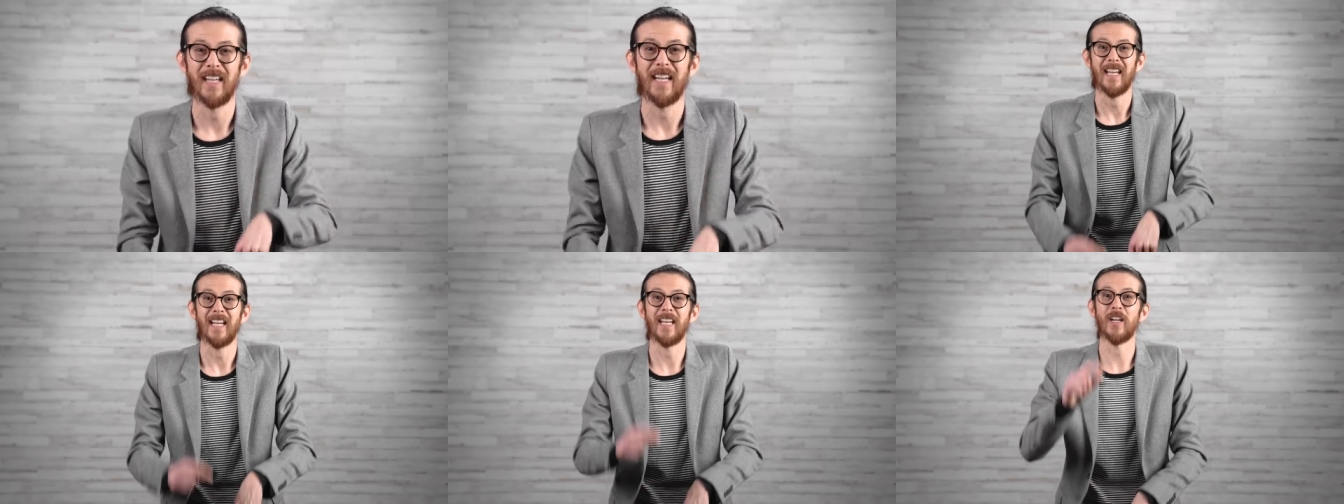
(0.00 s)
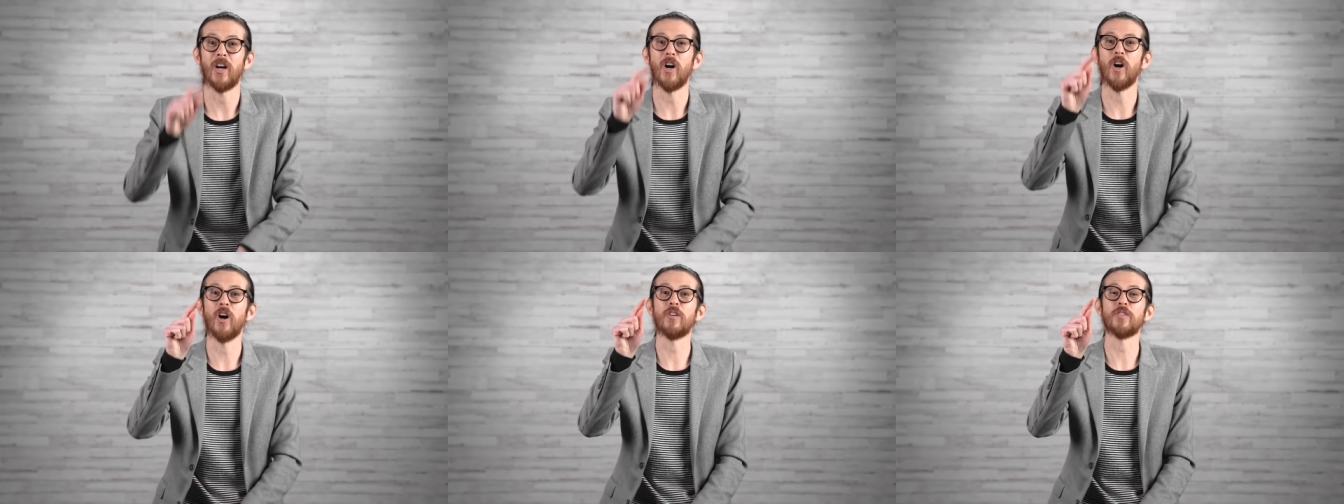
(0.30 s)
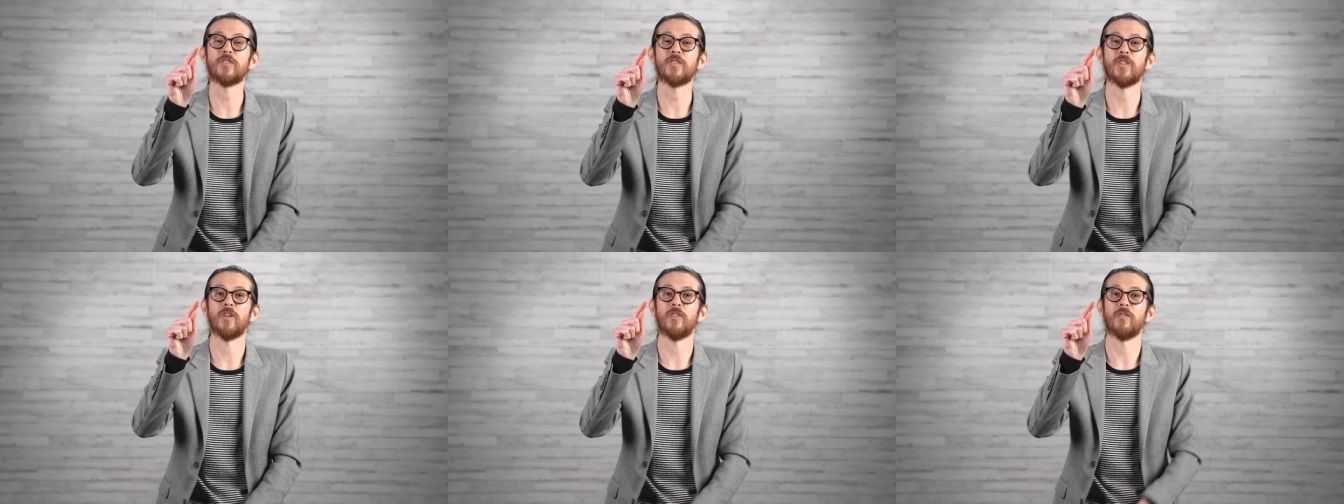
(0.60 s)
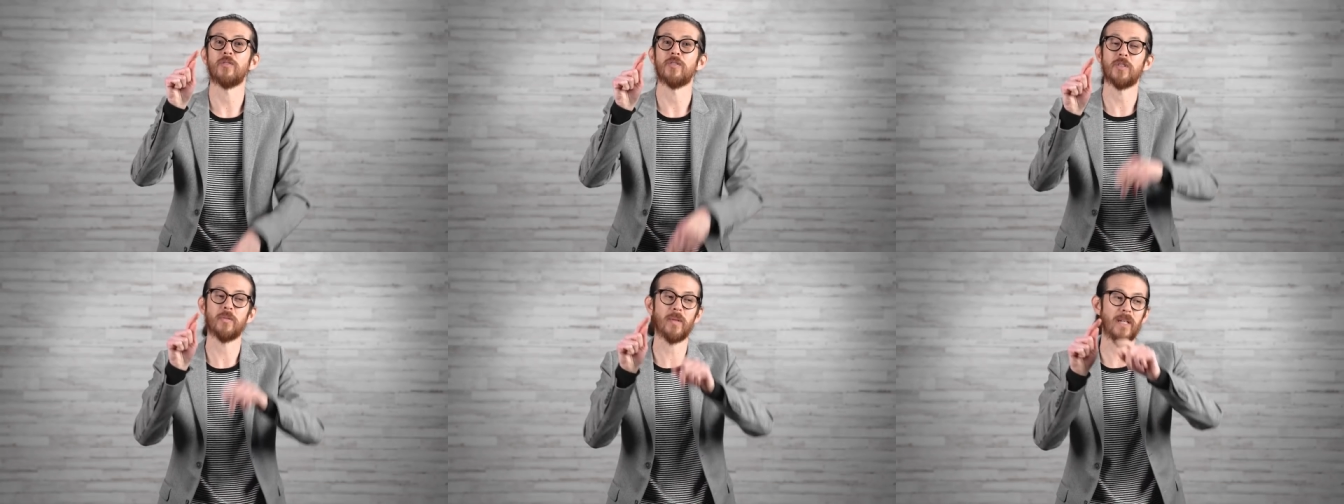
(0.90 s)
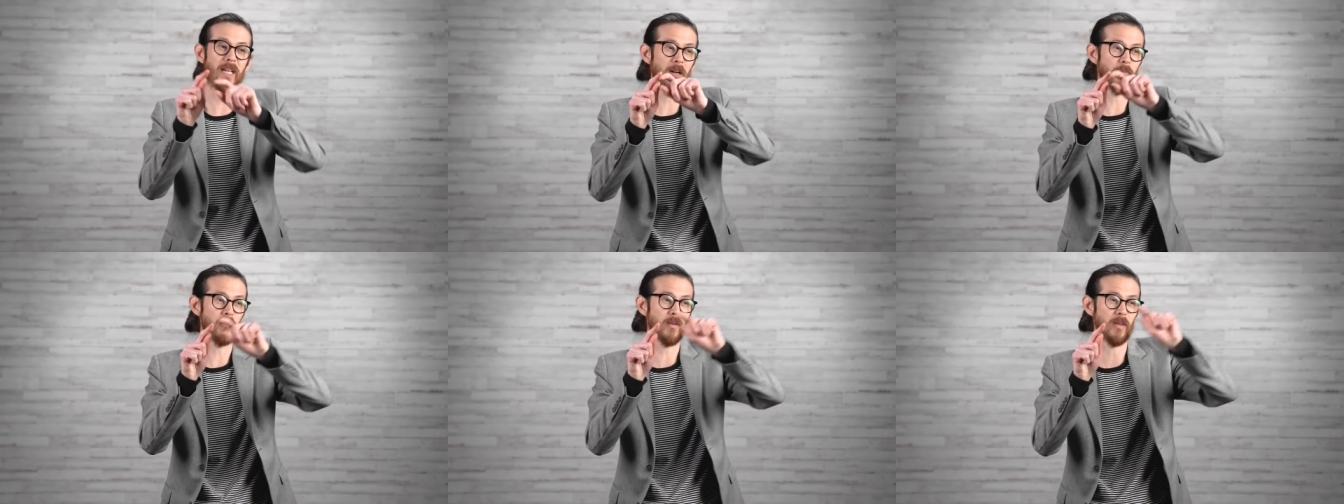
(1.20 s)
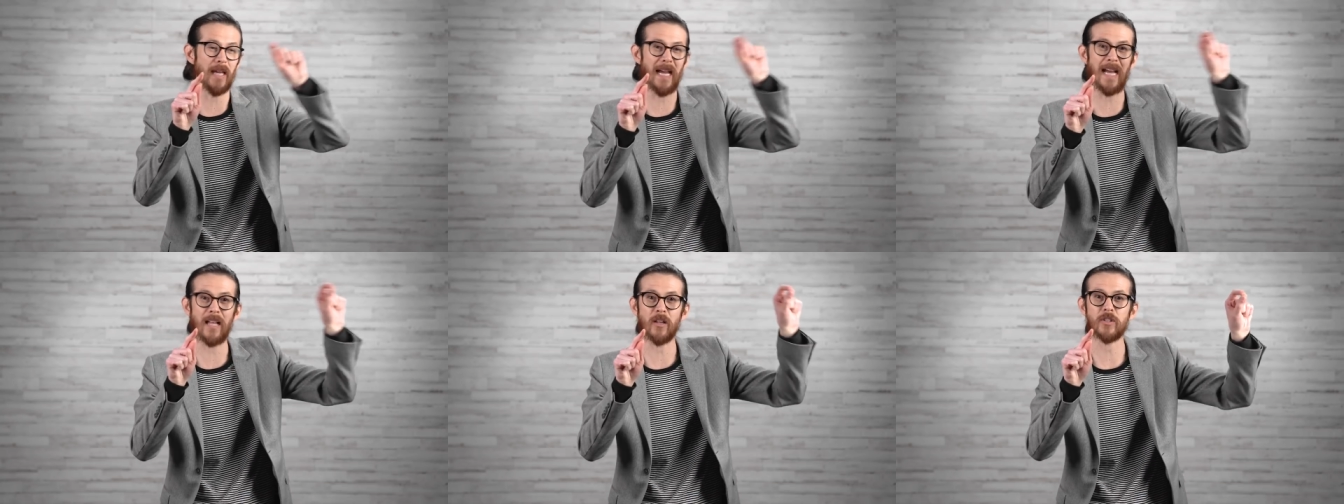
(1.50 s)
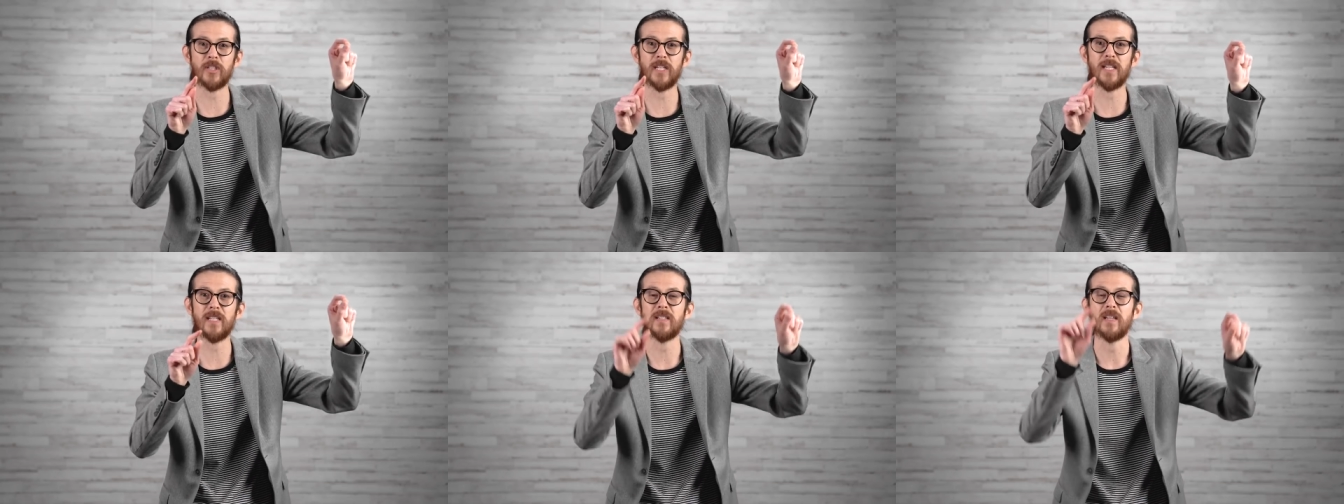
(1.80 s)
It also, so we help with
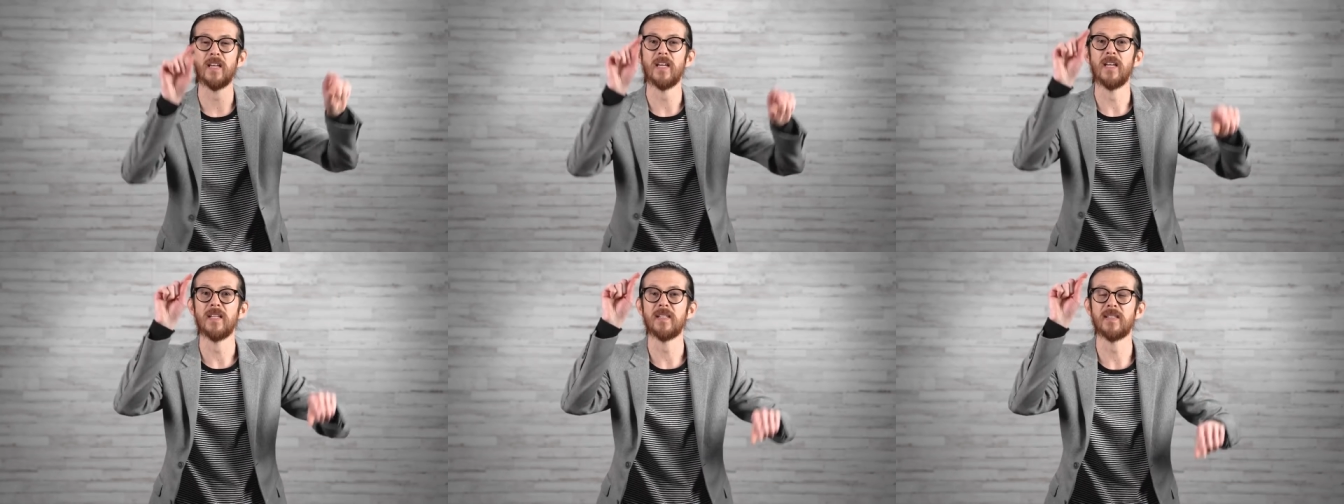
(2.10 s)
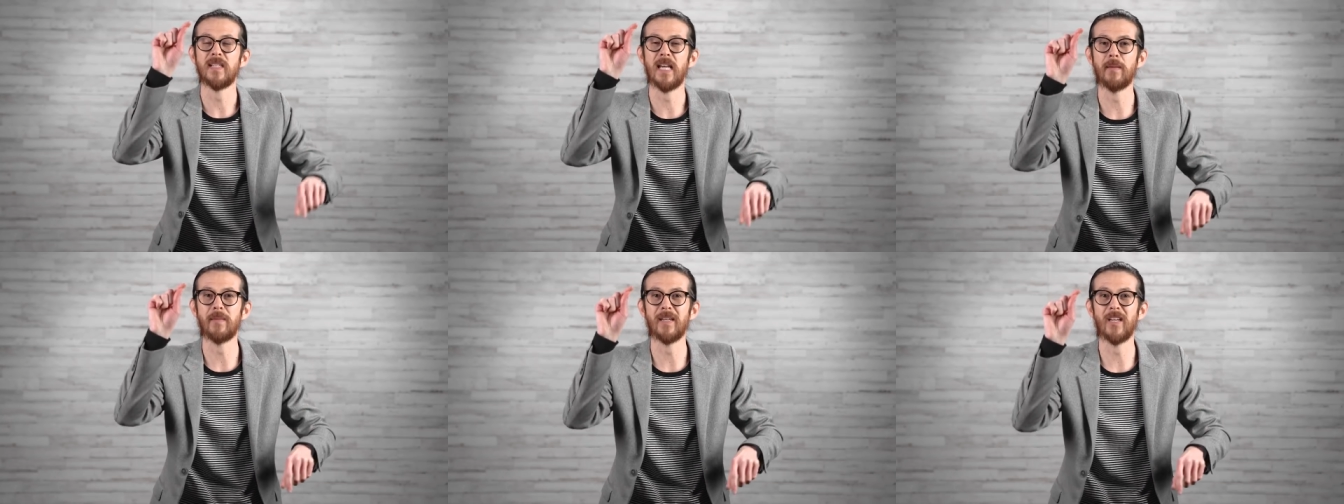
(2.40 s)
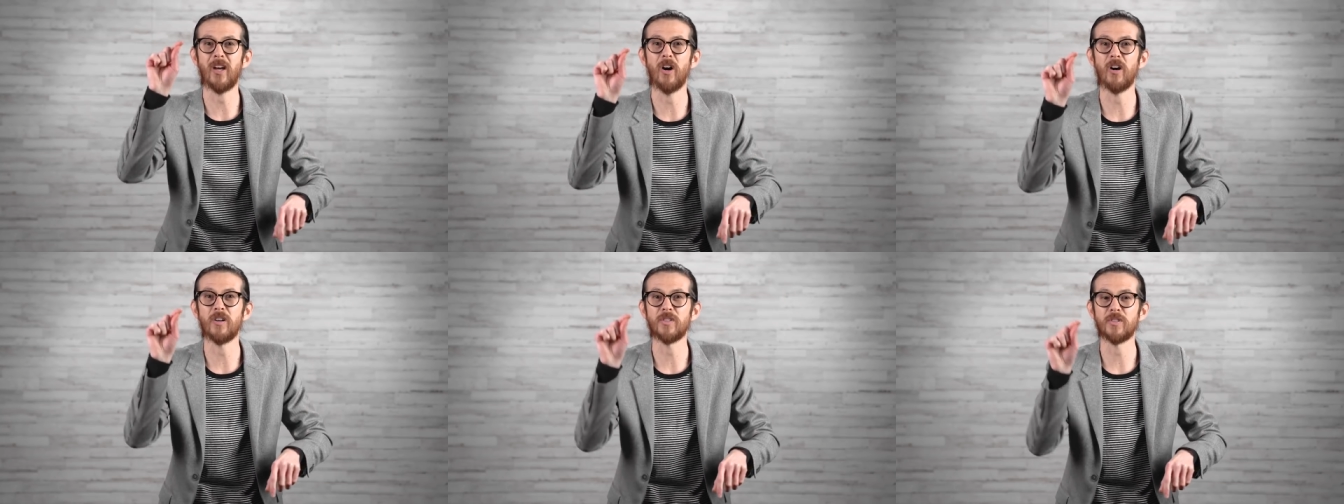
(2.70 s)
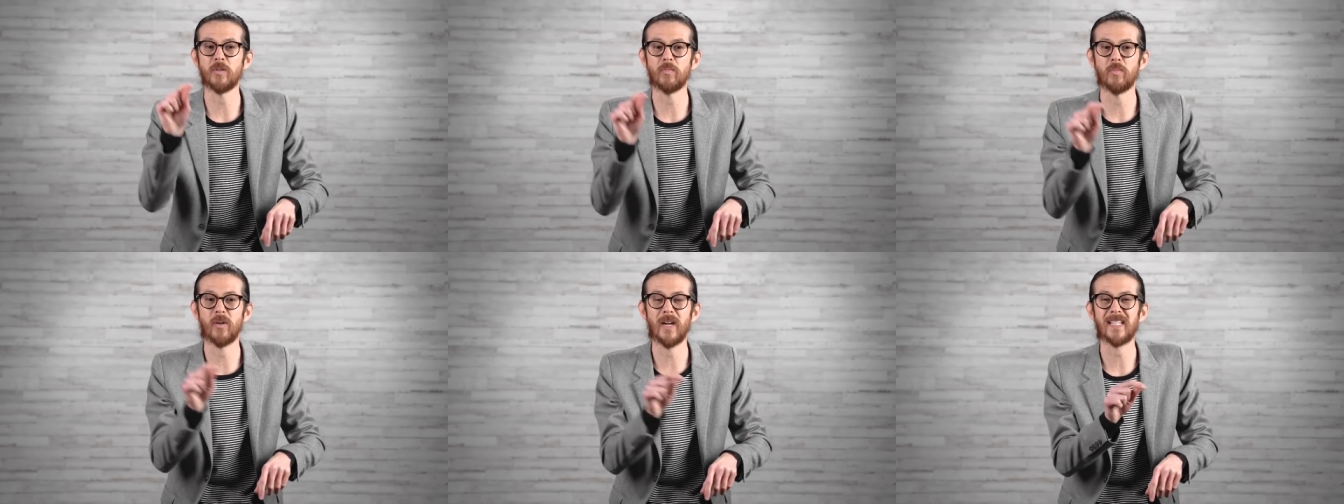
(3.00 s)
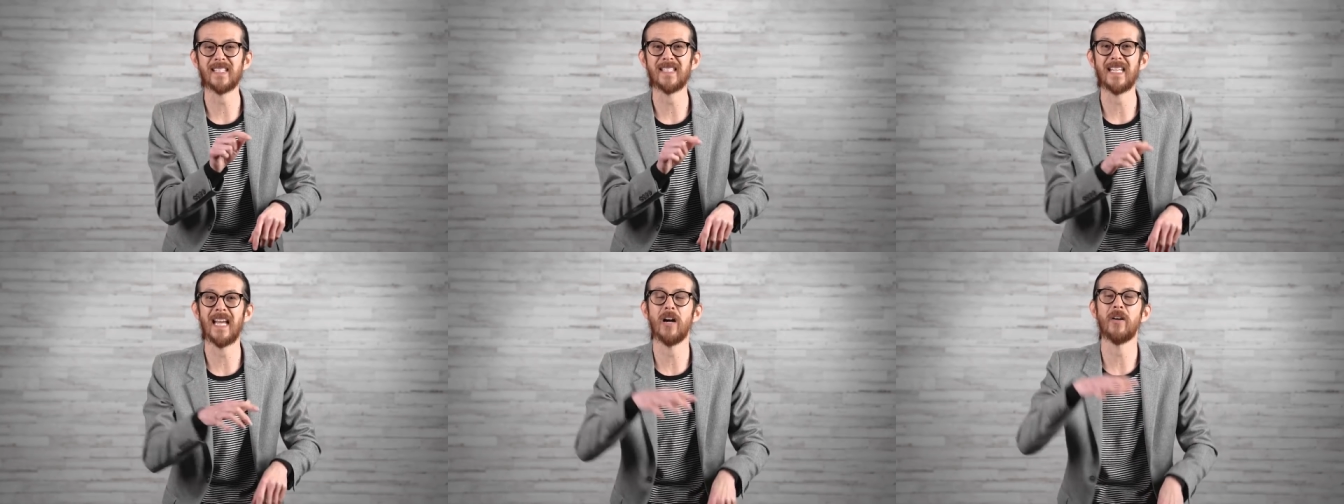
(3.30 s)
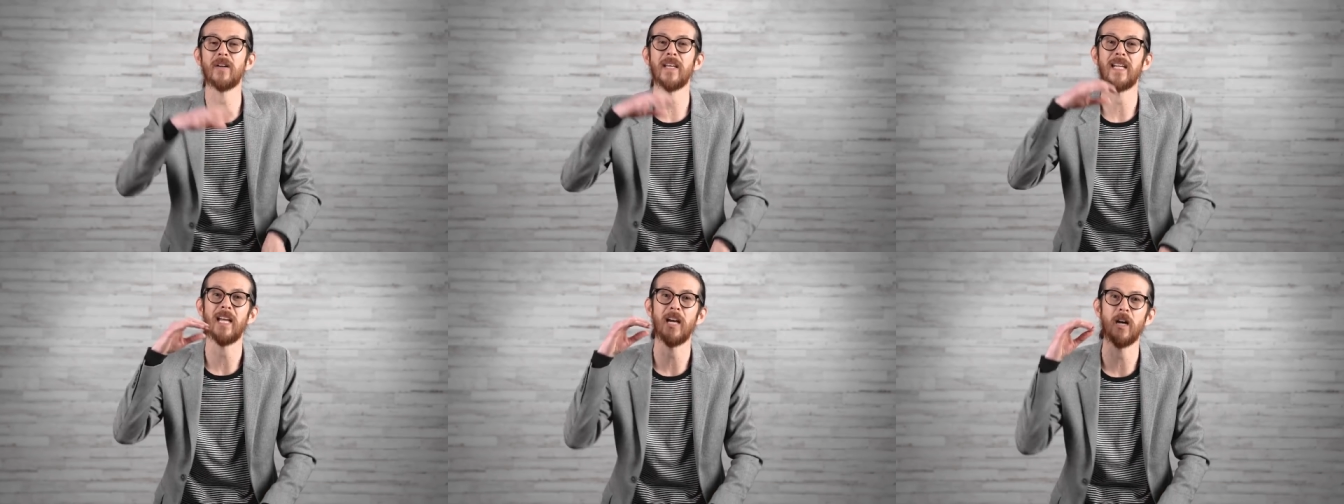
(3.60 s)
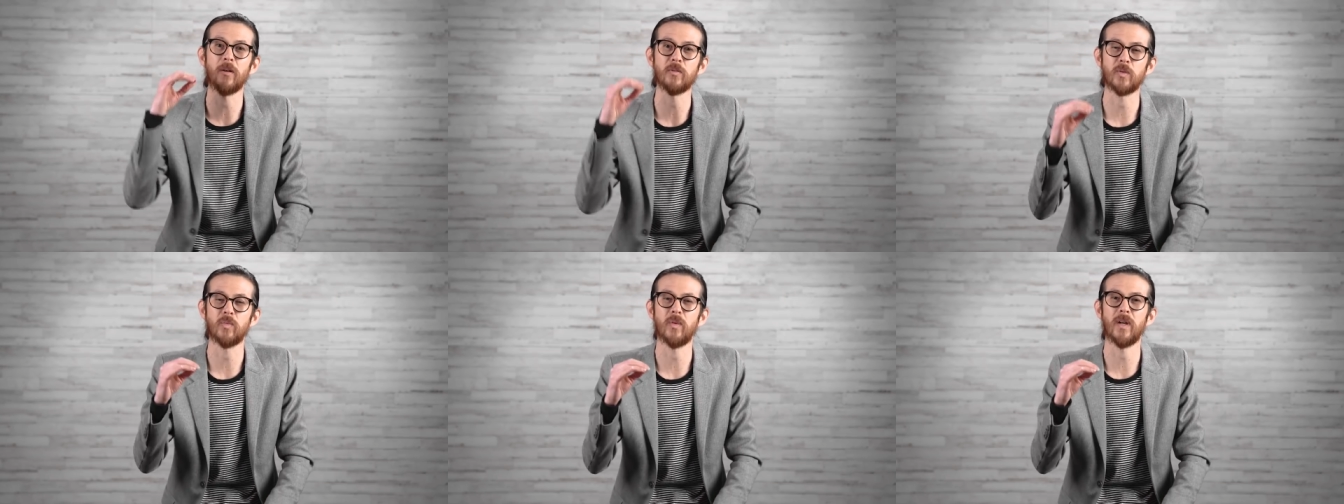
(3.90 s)
allergies. SAMe also breaks down and
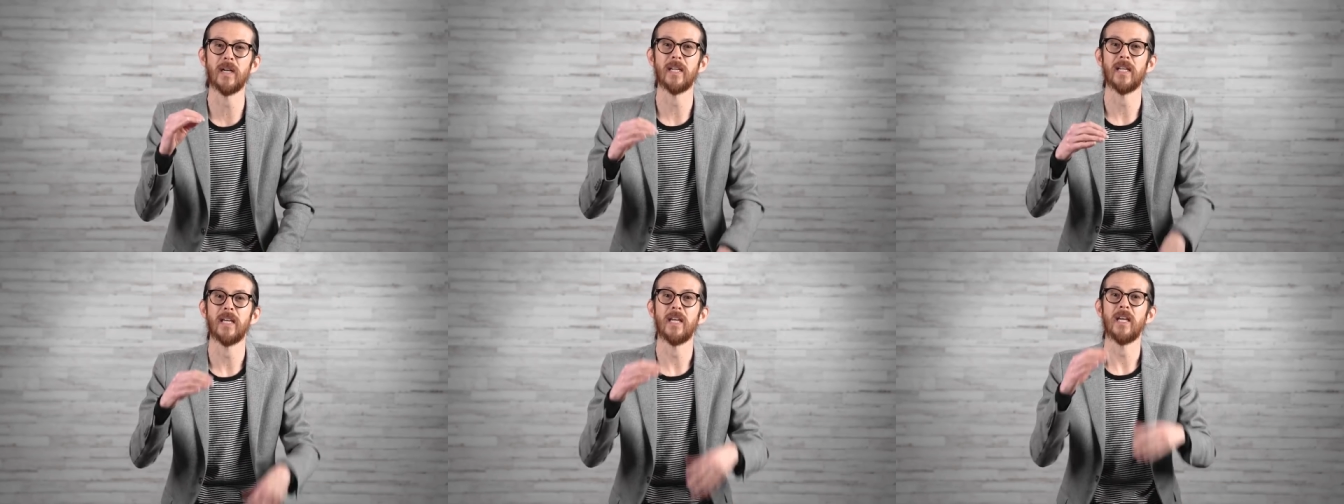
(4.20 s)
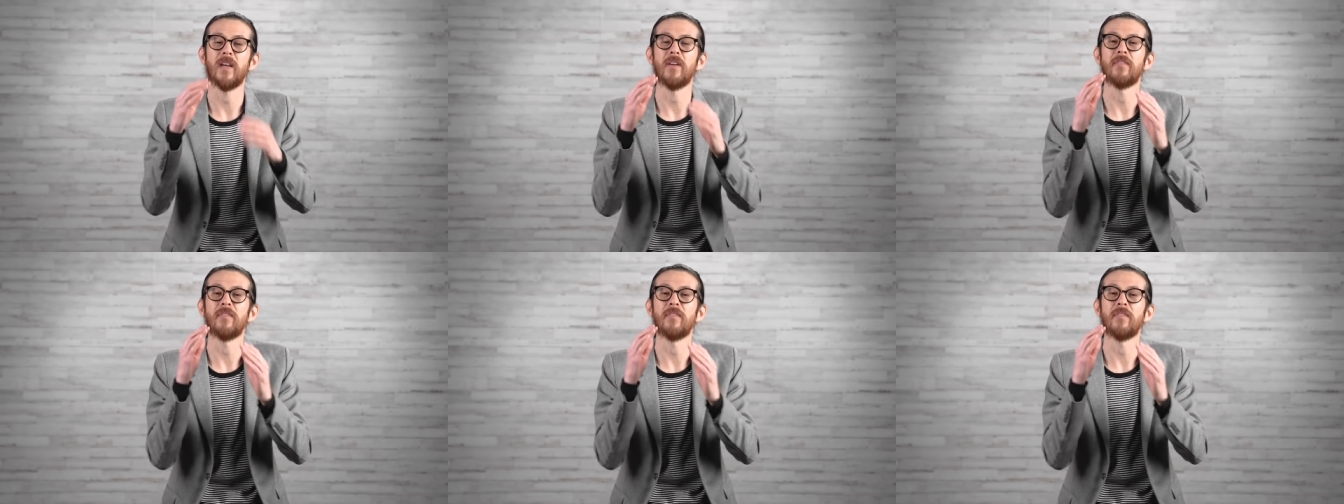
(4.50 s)
helps what?